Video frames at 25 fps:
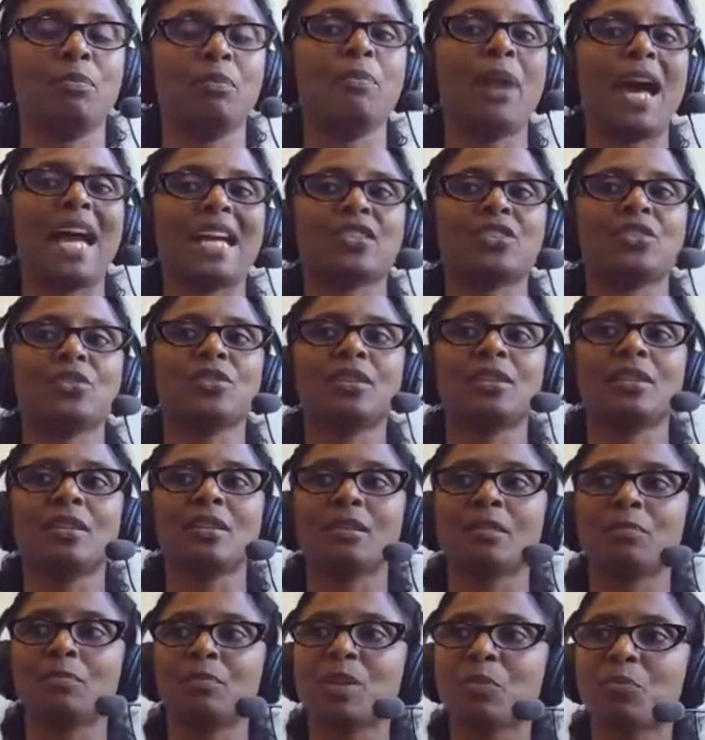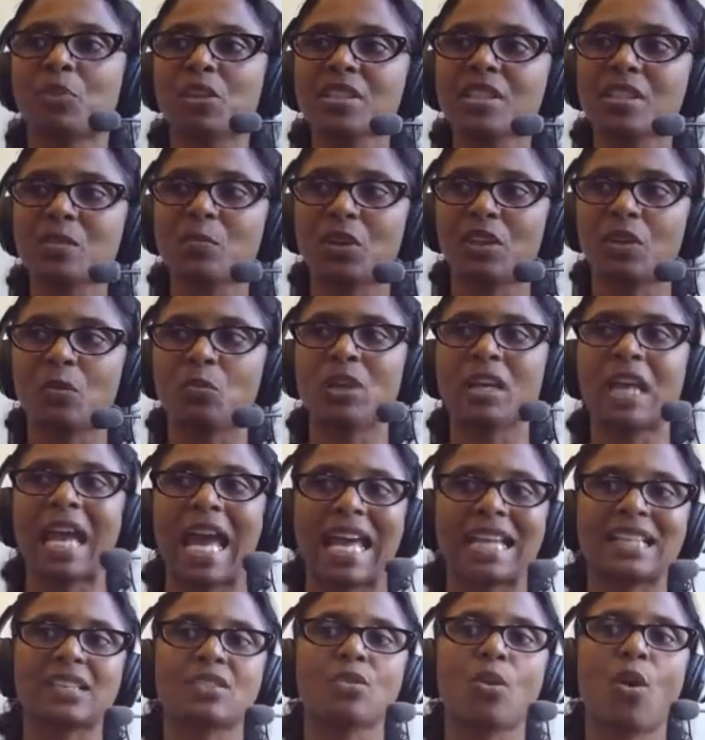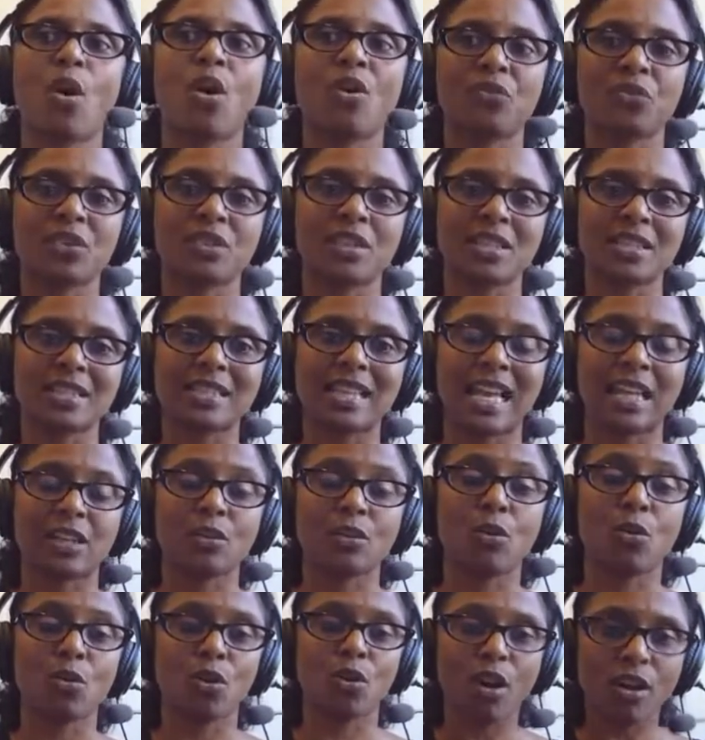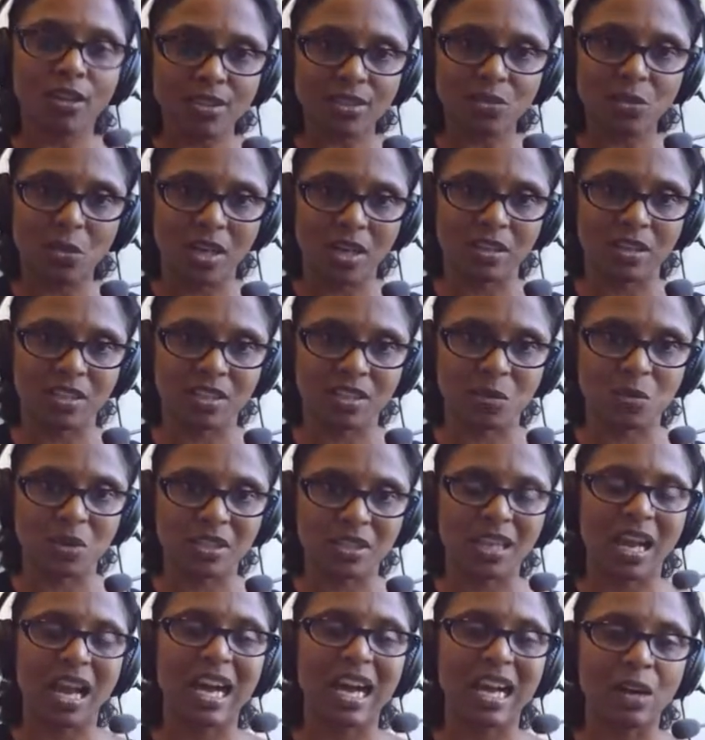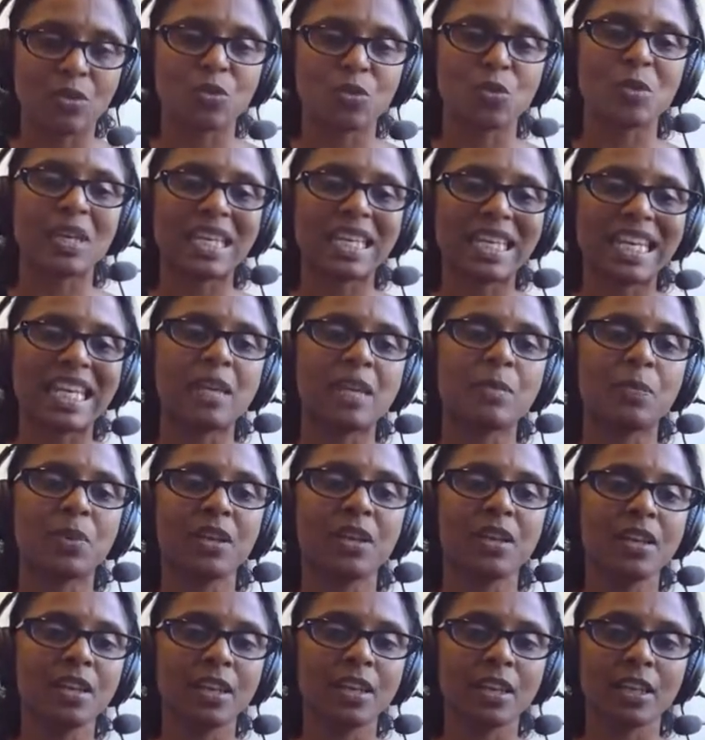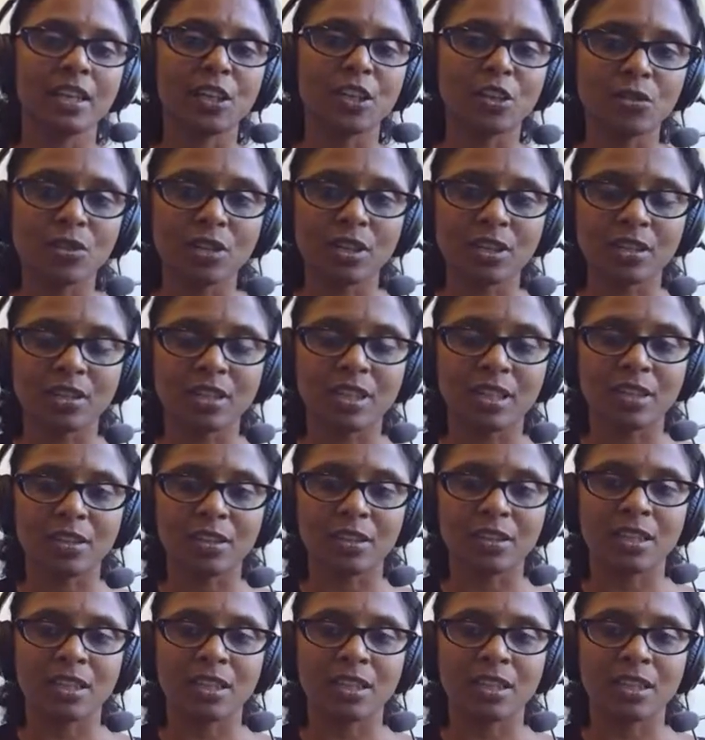back to the the principle we had to offer this at low cost to our customers how do we keep you know the the,